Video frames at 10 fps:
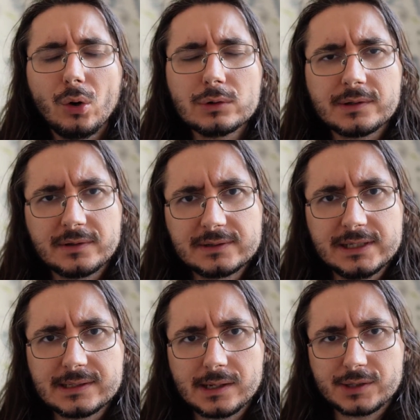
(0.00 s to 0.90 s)
Although the
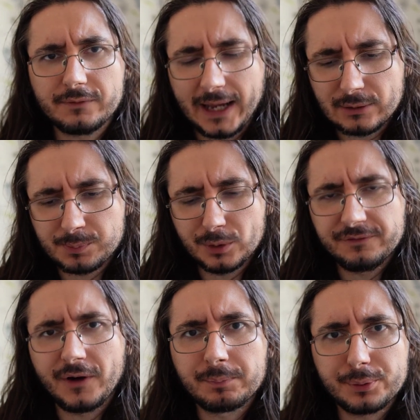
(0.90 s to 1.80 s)
details of how
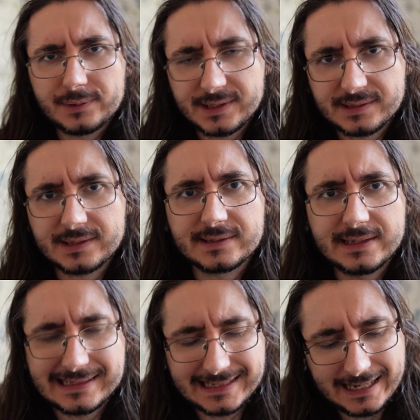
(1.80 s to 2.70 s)
Spotify processes
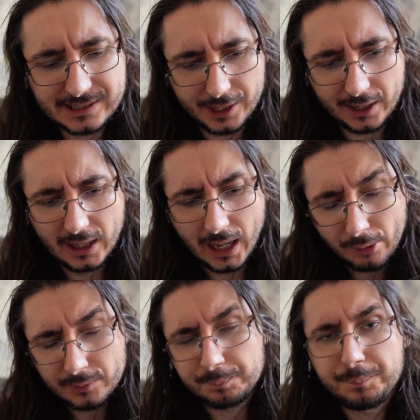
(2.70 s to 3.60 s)
this data
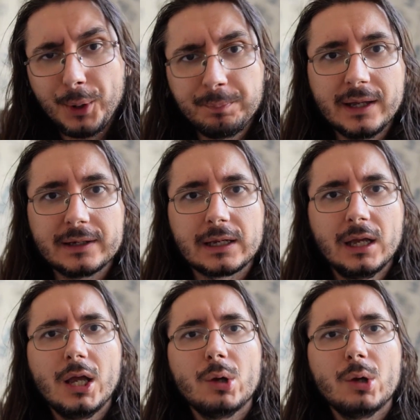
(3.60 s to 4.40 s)
aren't public,